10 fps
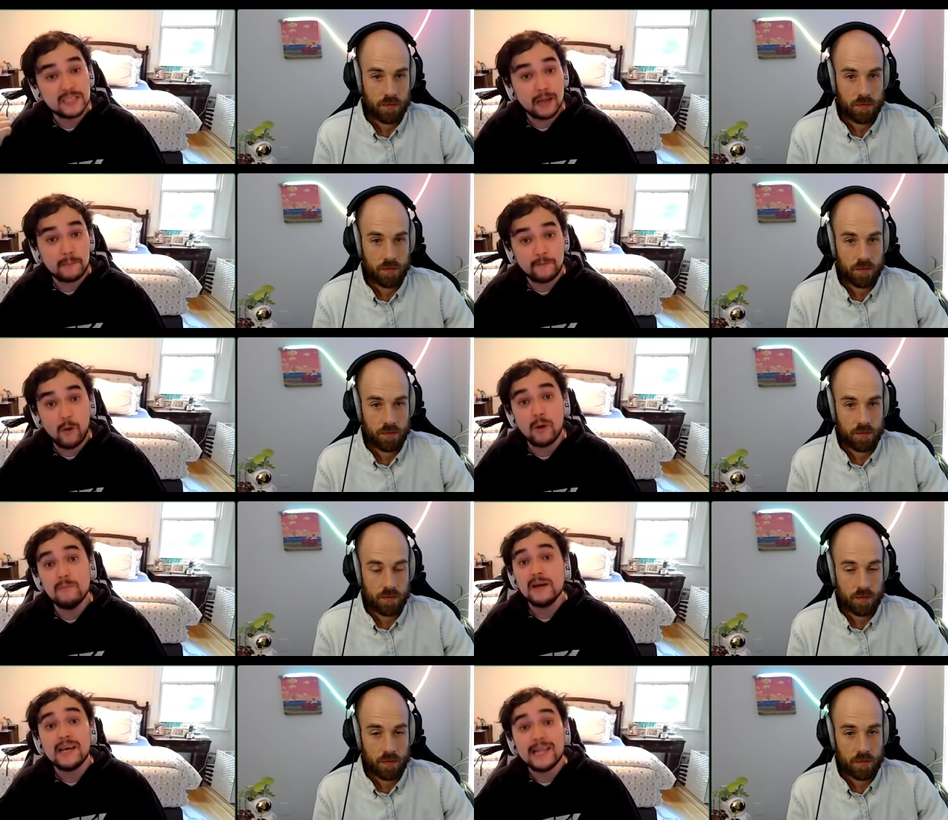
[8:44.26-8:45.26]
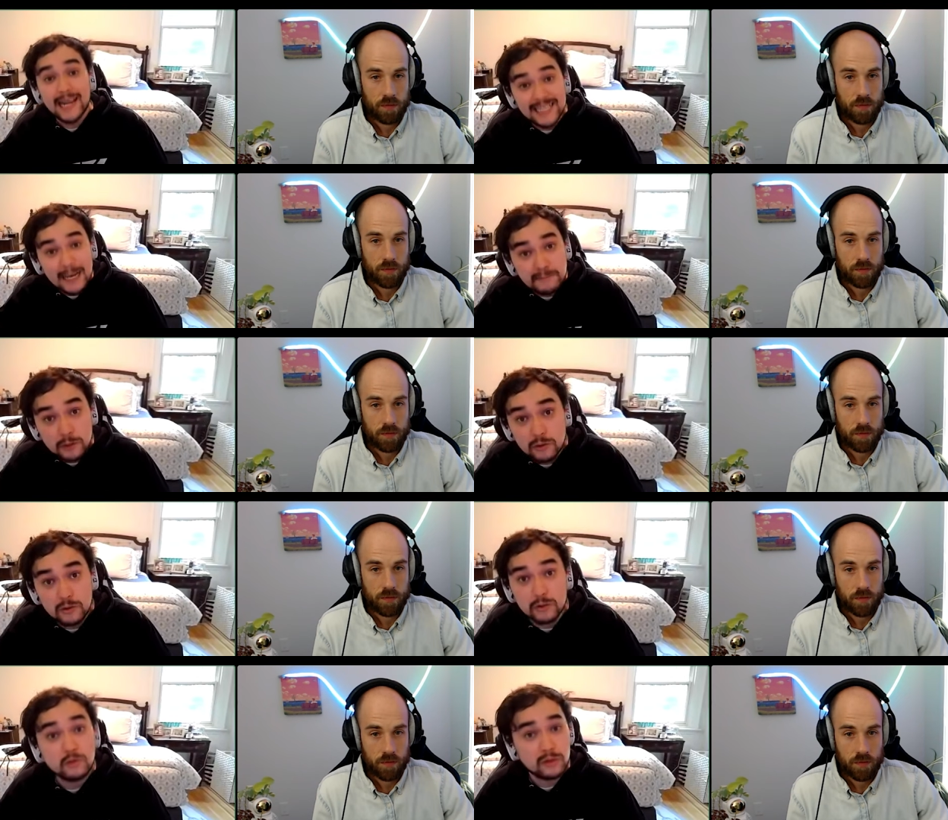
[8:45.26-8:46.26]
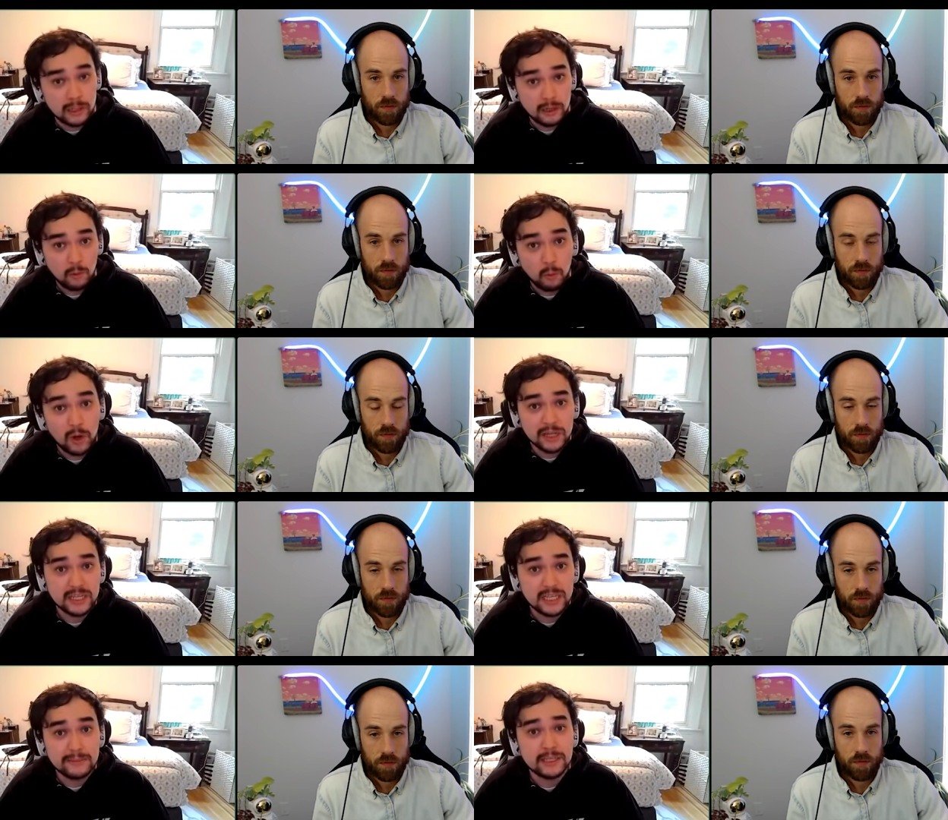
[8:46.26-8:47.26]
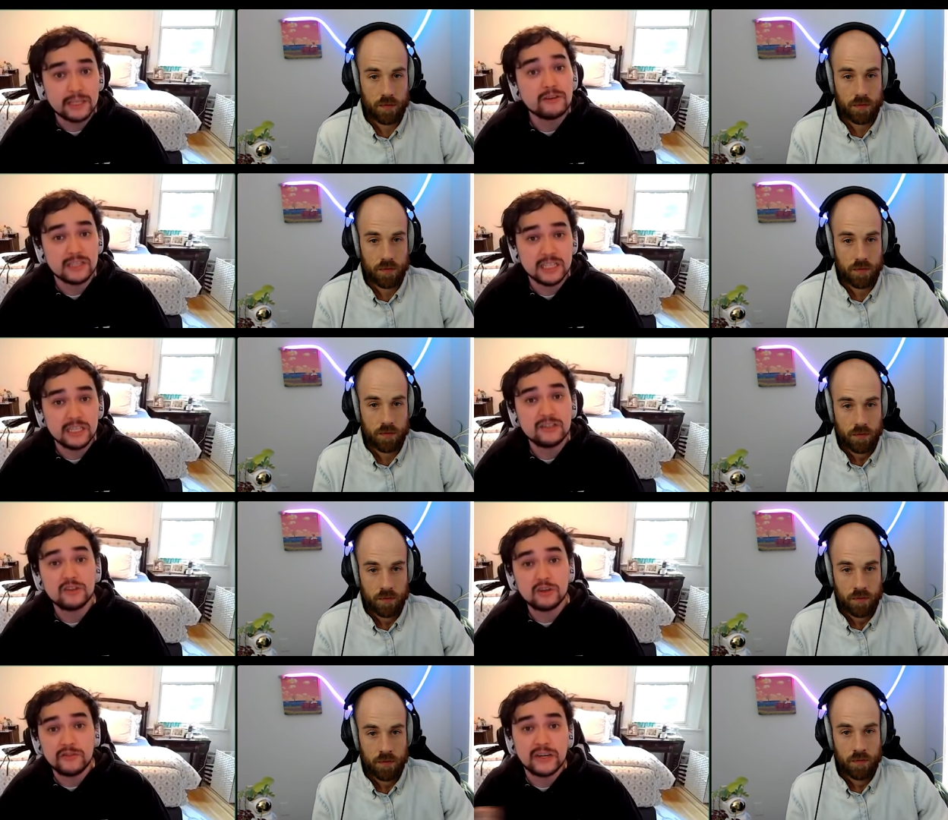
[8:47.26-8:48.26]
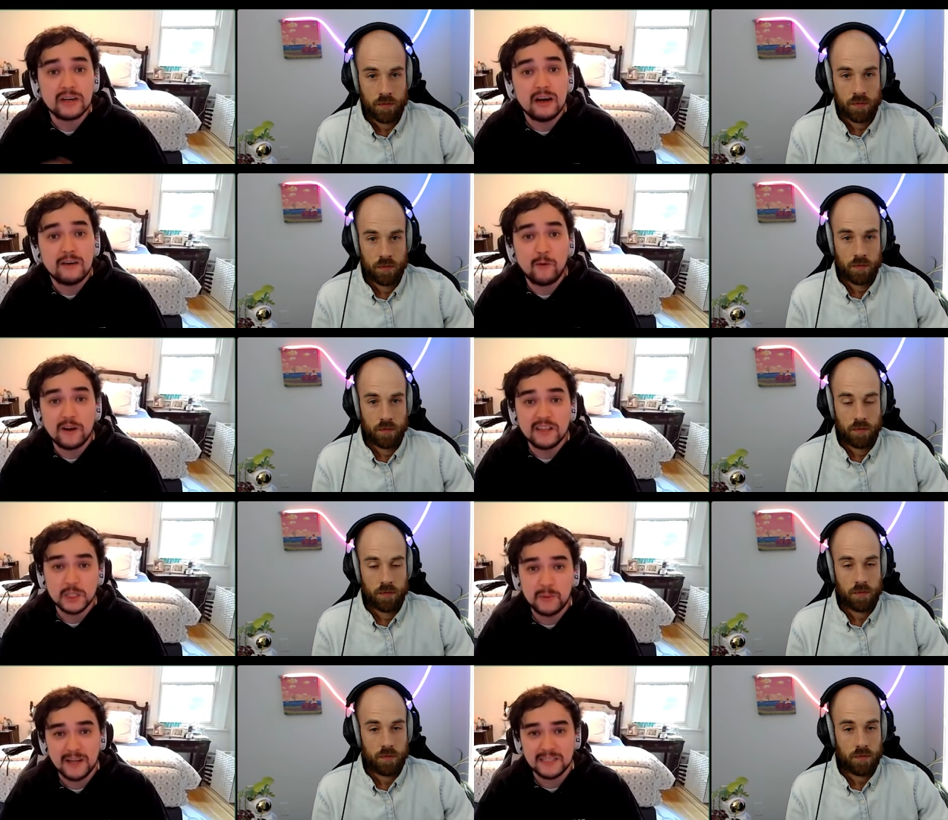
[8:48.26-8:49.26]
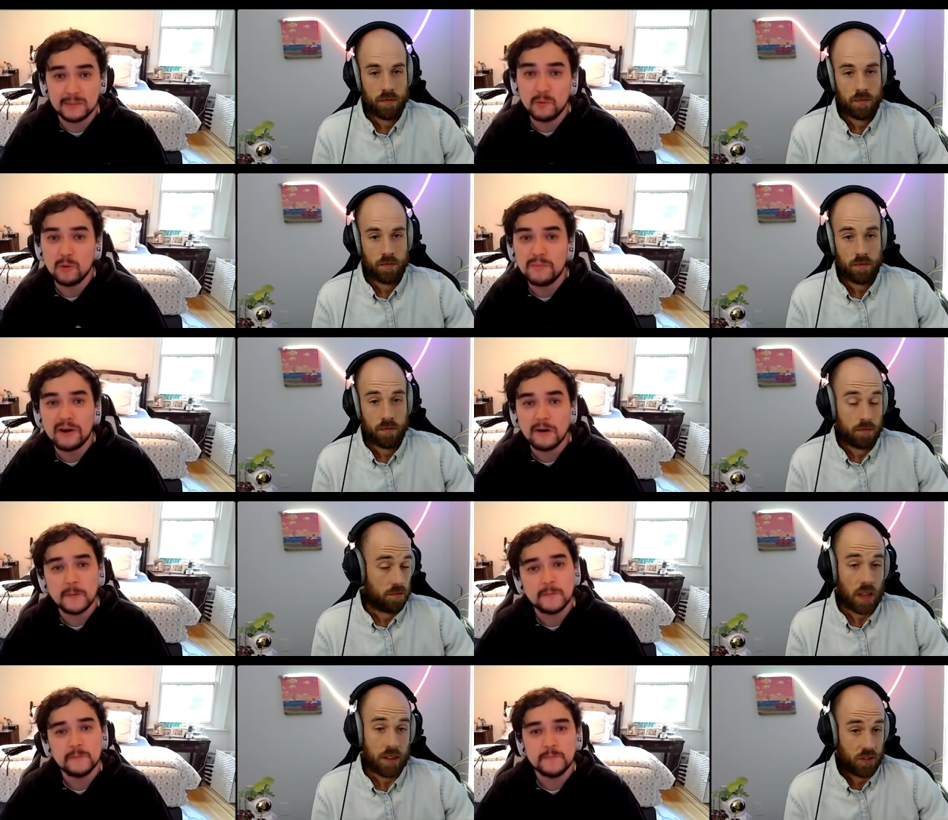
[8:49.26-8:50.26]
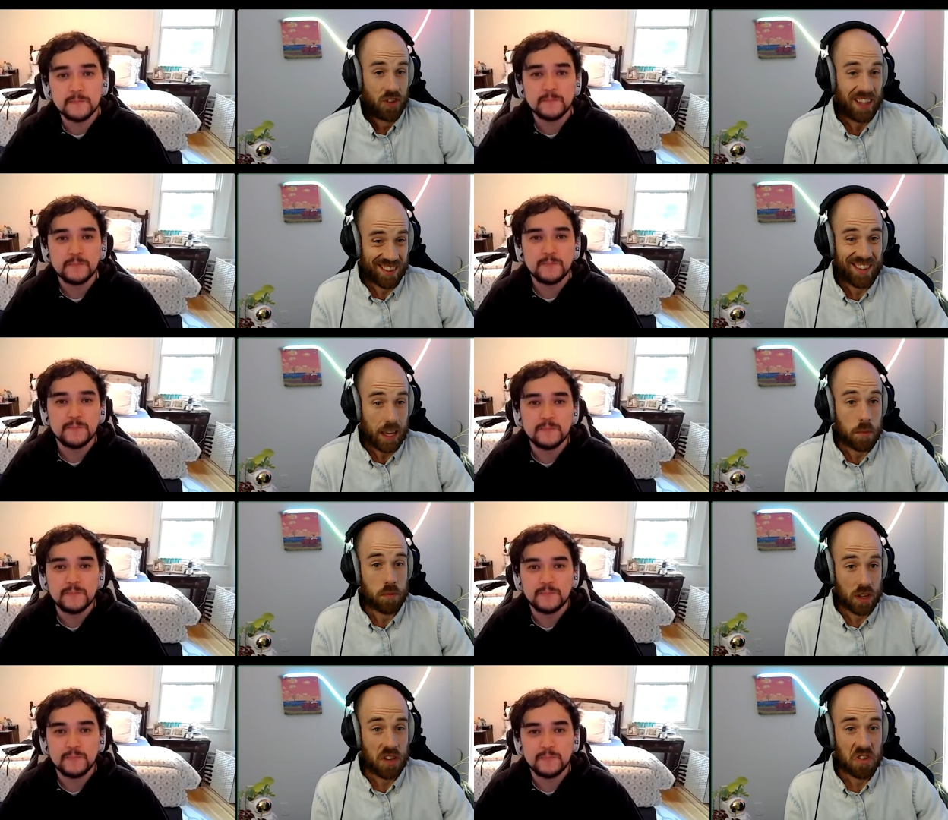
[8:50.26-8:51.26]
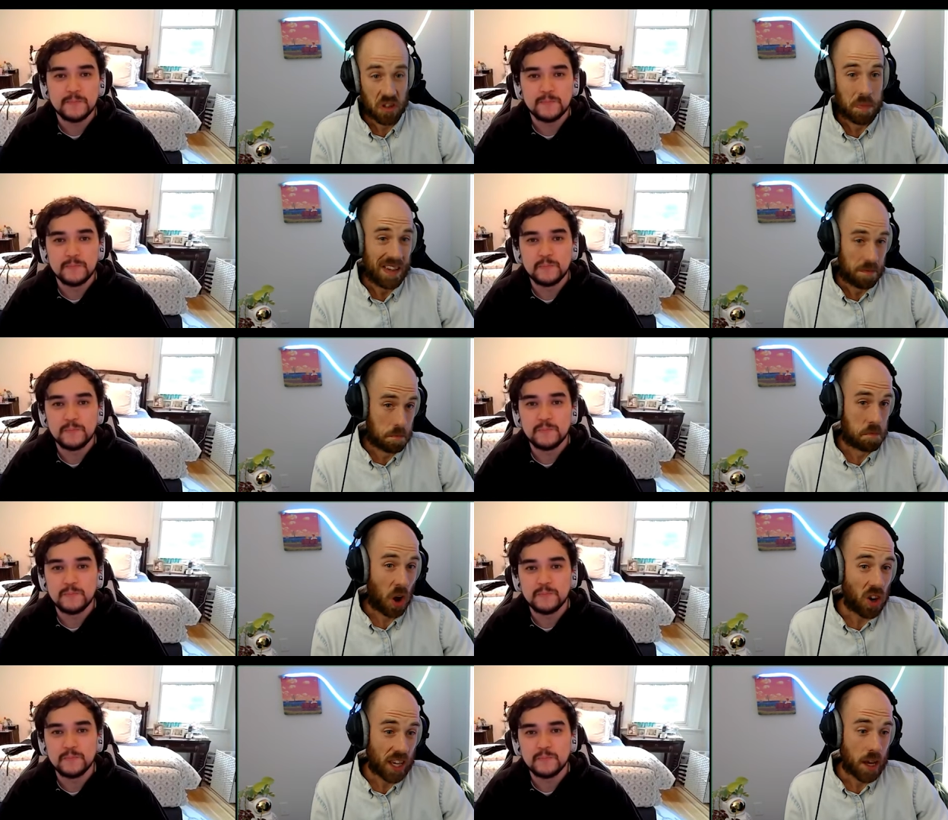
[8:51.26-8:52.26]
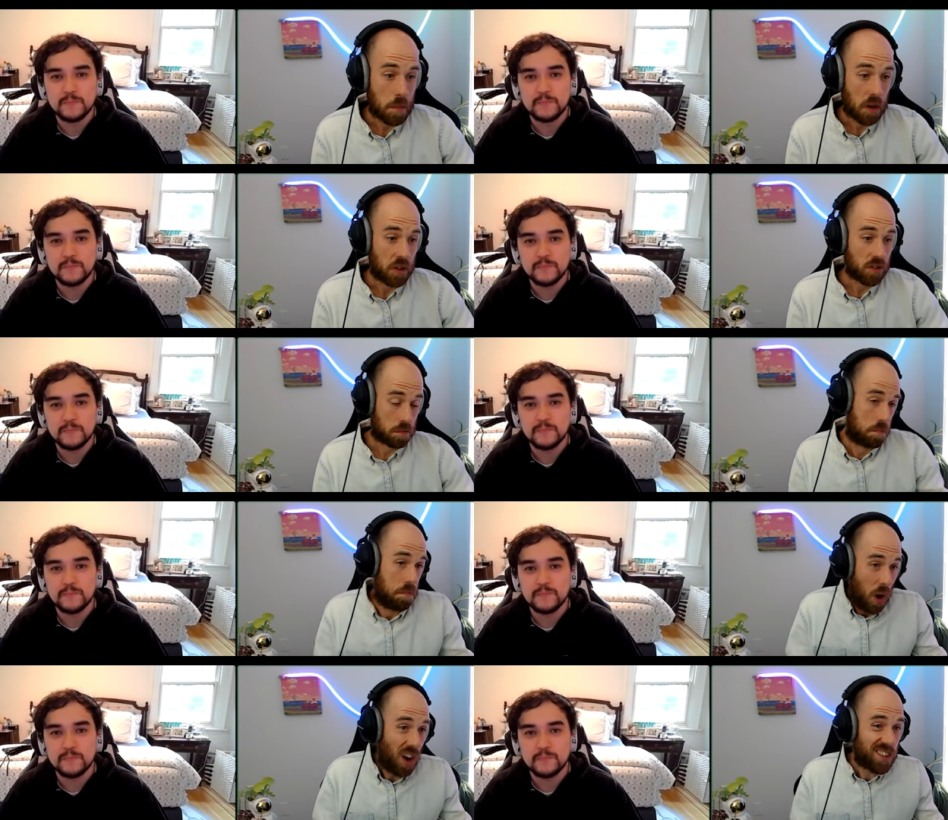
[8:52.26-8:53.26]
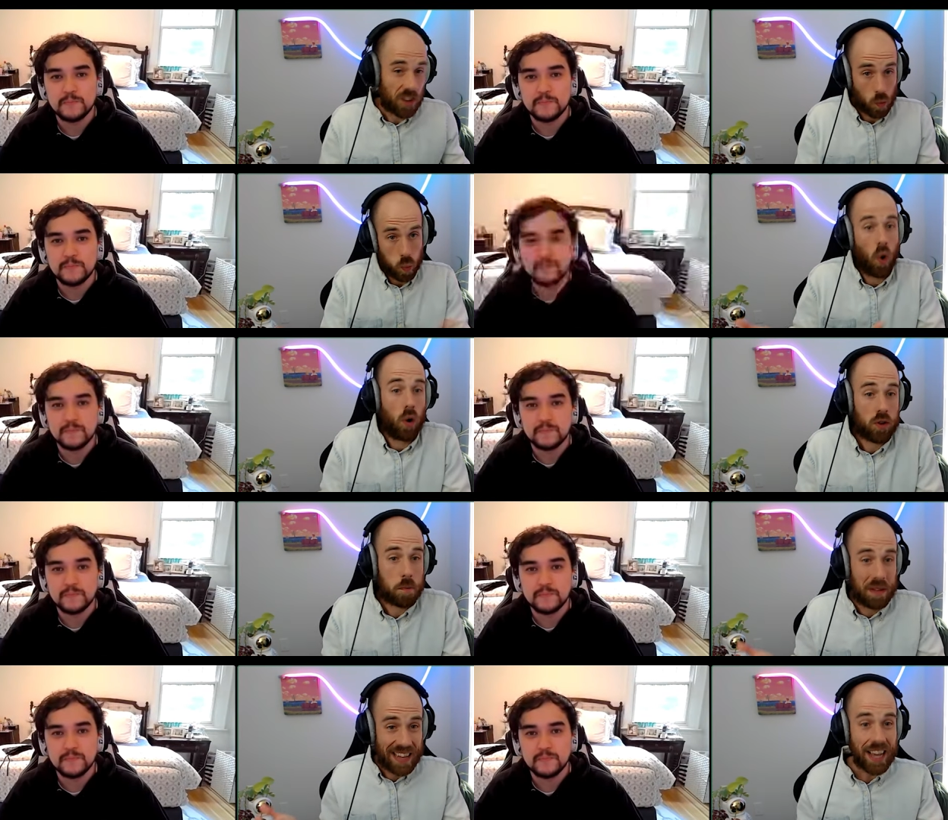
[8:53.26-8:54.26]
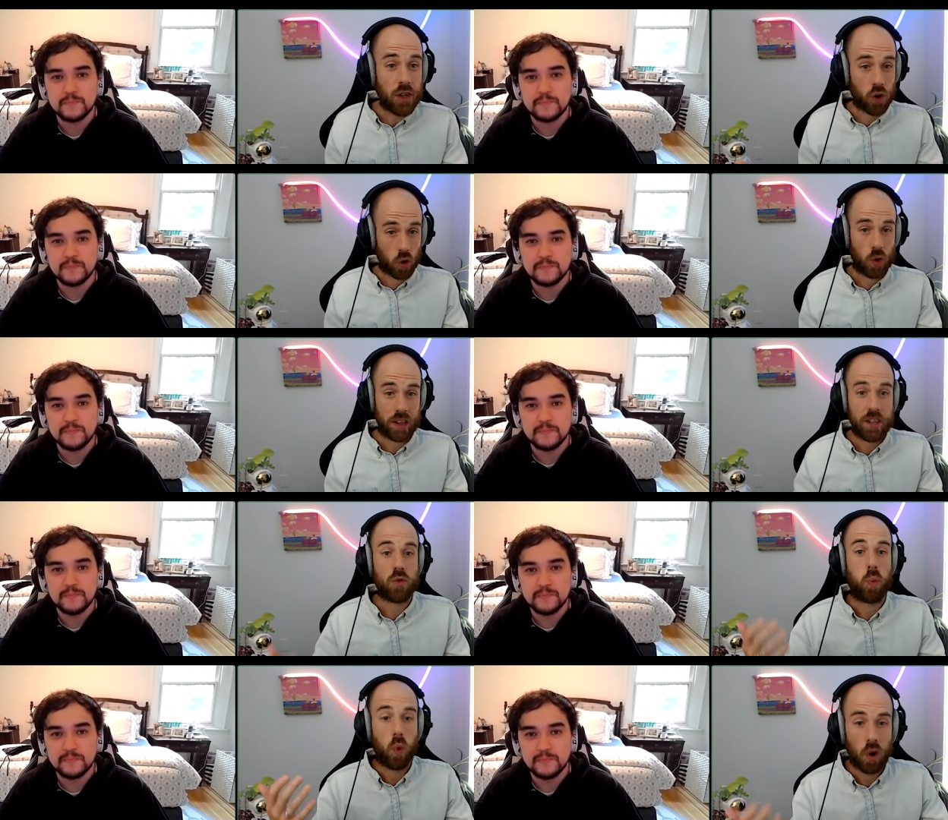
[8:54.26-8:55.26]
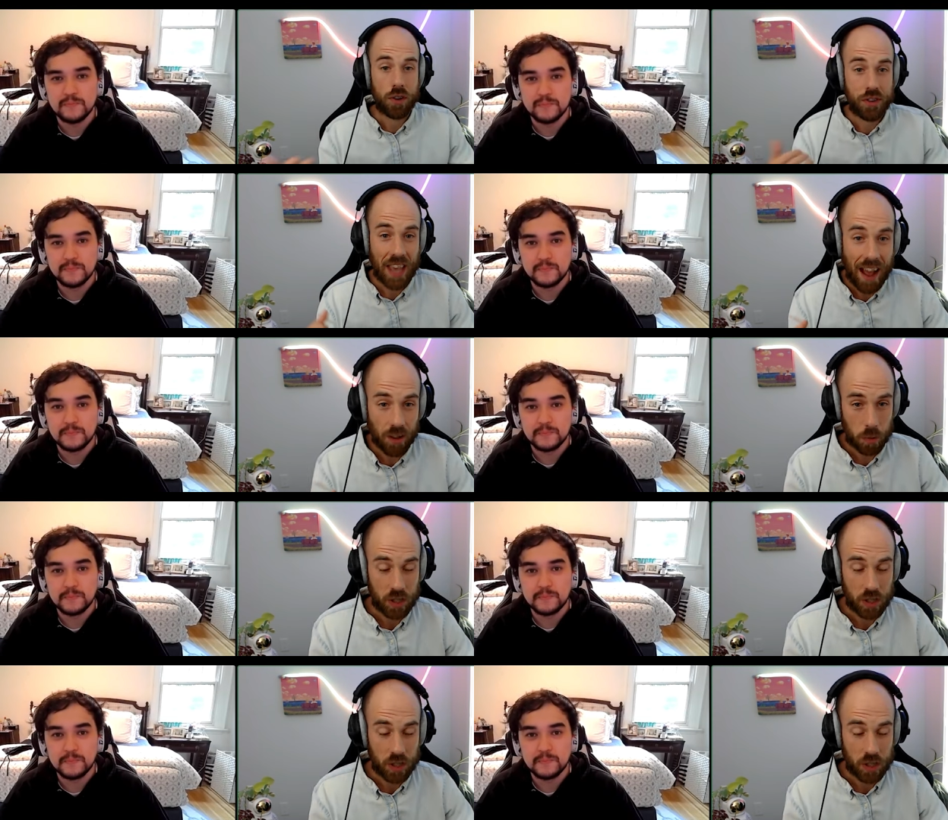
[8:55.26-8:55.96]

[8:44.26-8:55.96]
Speaker 1: in this type of form, that is absolutely one of the teams that you could see deserving of one of these spots at the pool bar.
Speaker 2: Six teams that you could be talking about as honestly world's potential, or at least world's caliber,